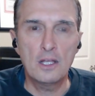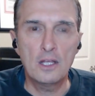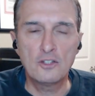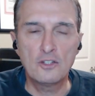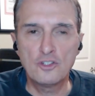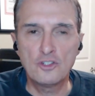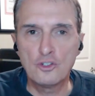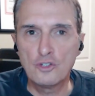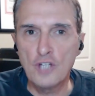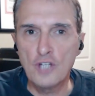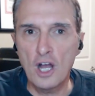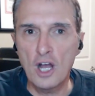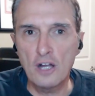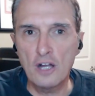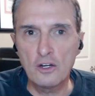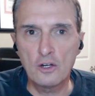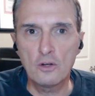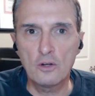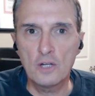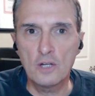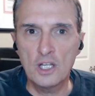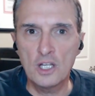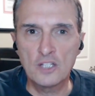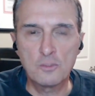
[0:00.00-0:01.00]
As you're
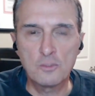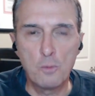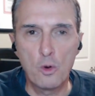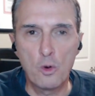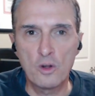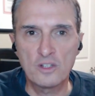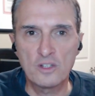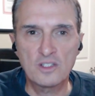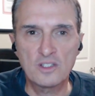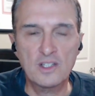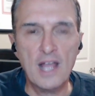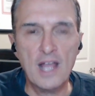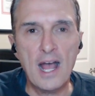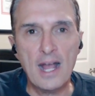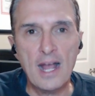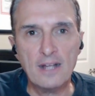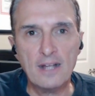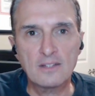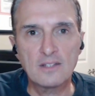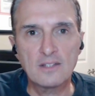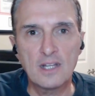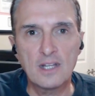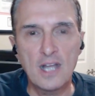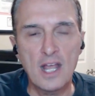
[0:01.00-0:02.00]
younger, it's more in
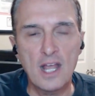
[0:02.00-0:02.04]
stocks.